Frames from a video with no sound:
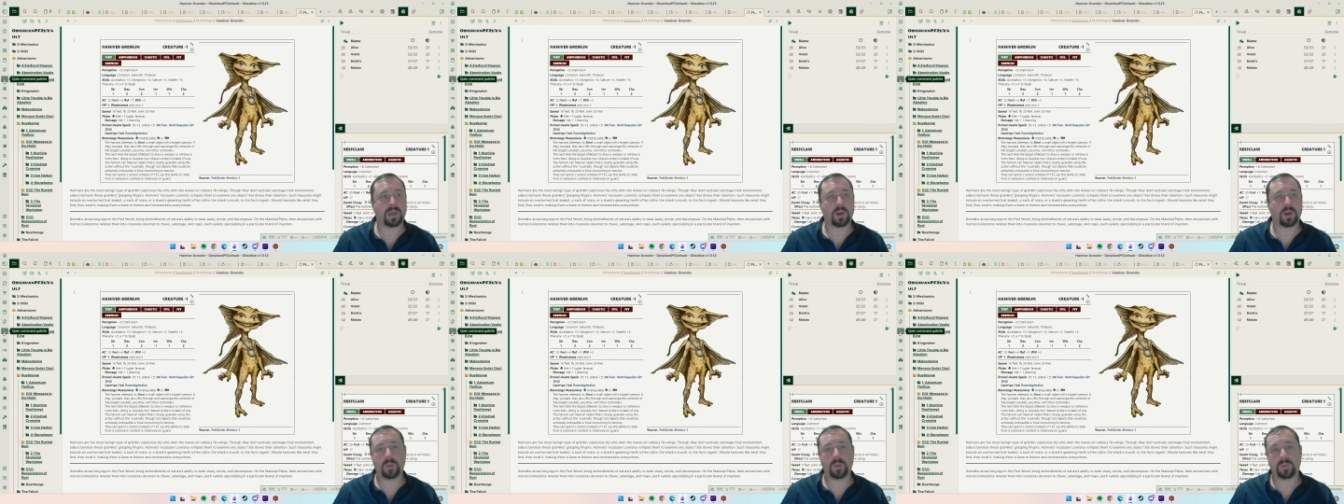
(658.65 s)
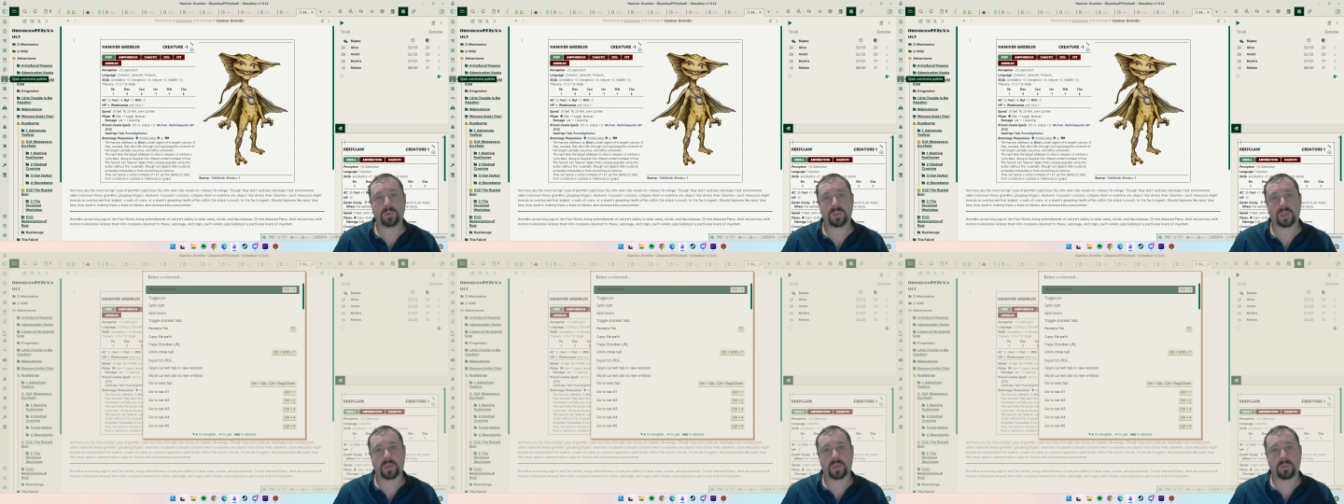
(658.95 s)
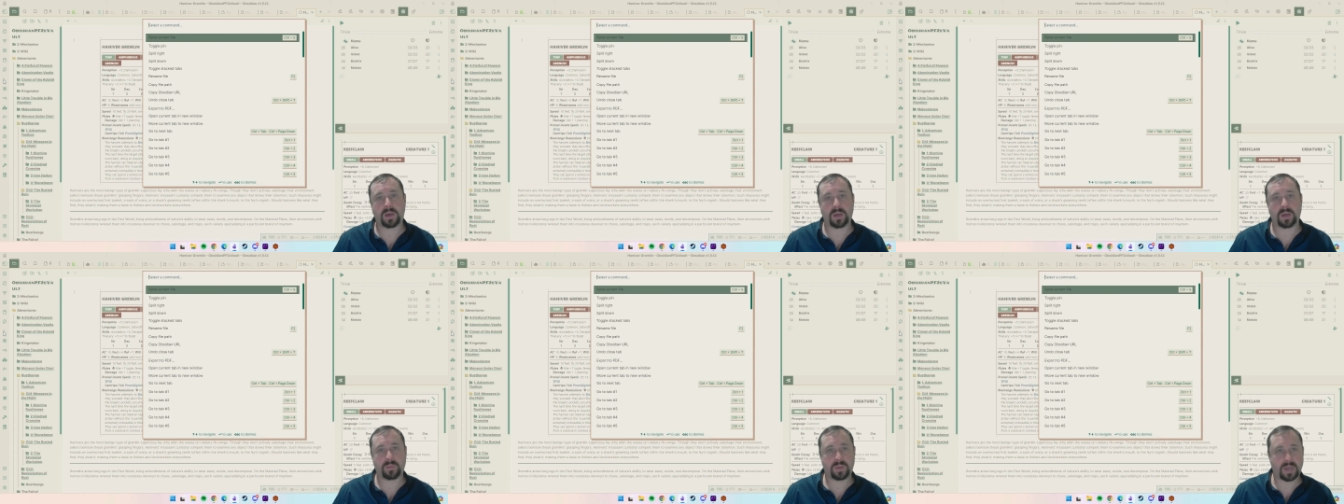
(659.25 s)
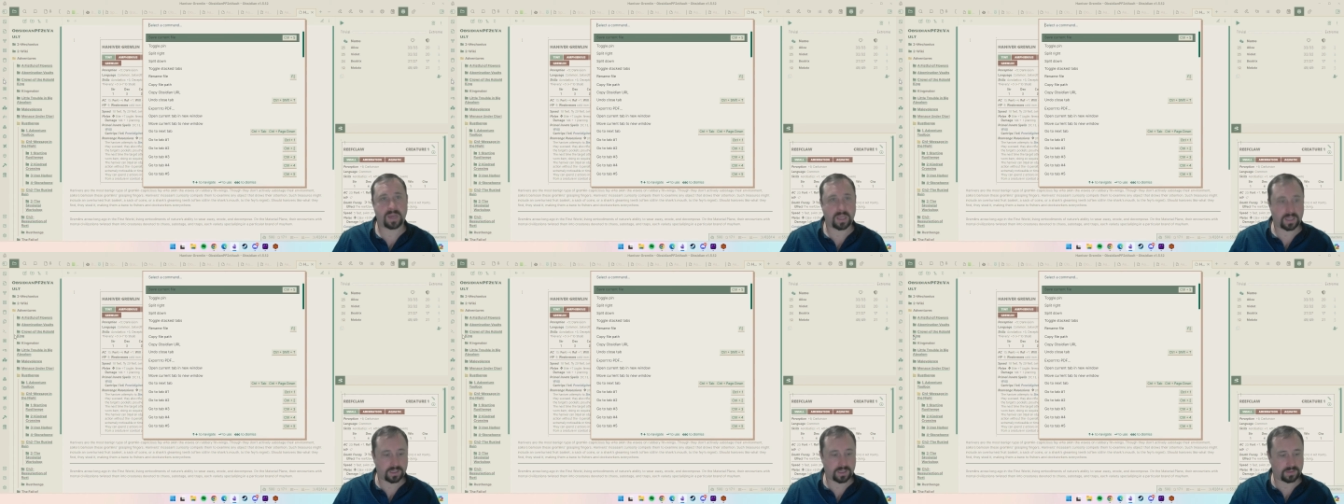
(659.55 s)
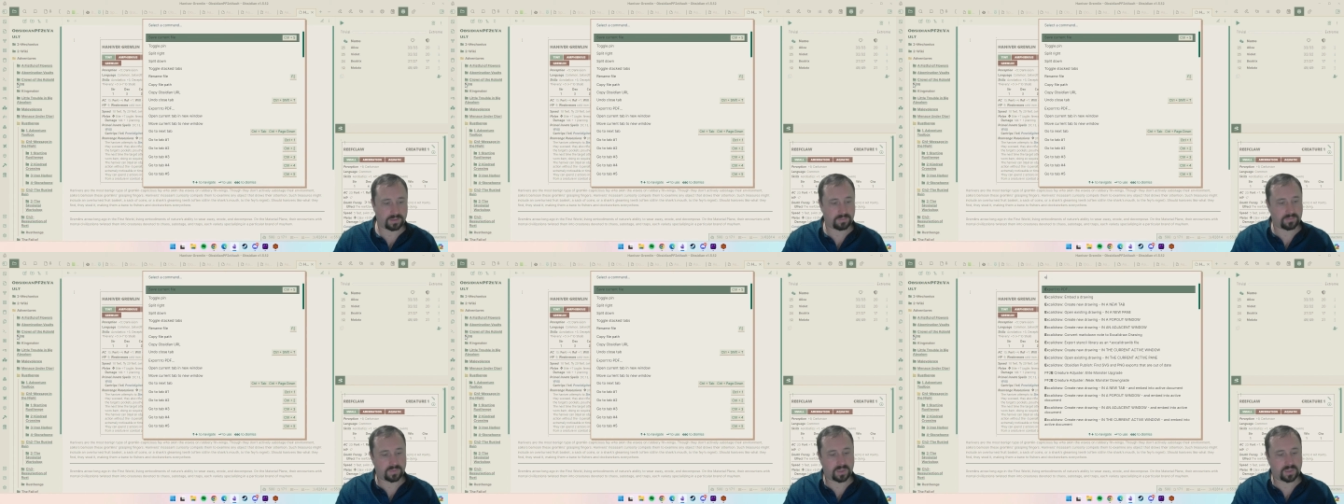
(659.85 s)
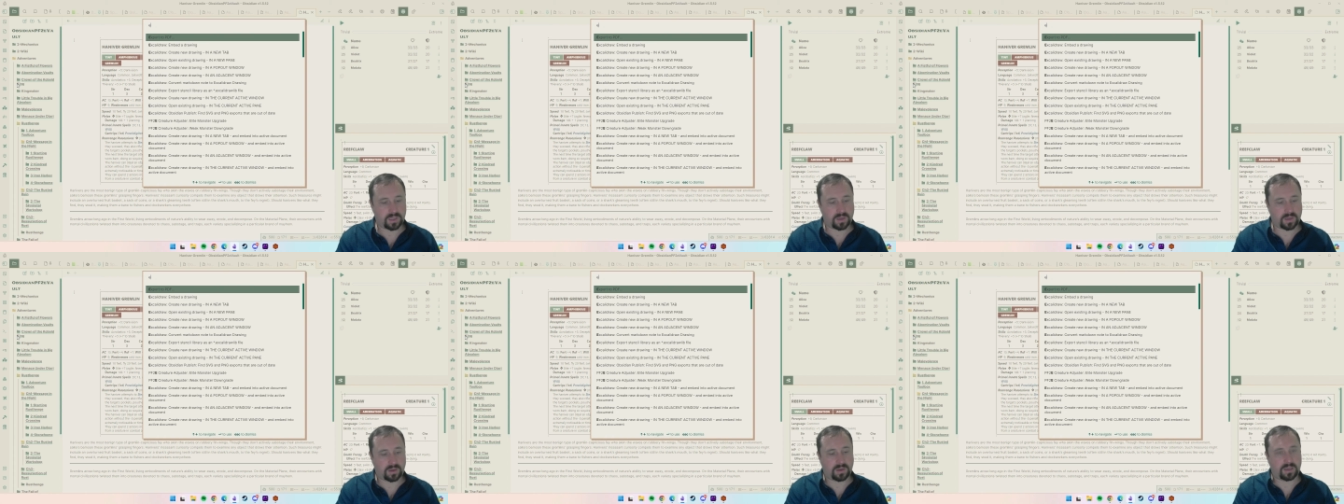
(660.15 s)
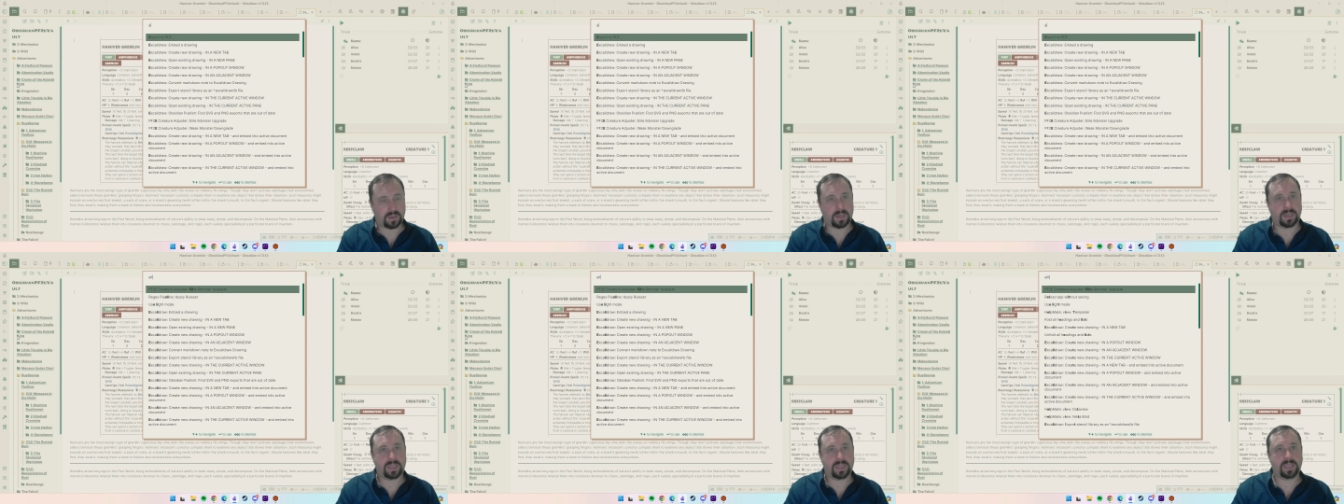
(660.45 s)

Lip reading: open the command palette, go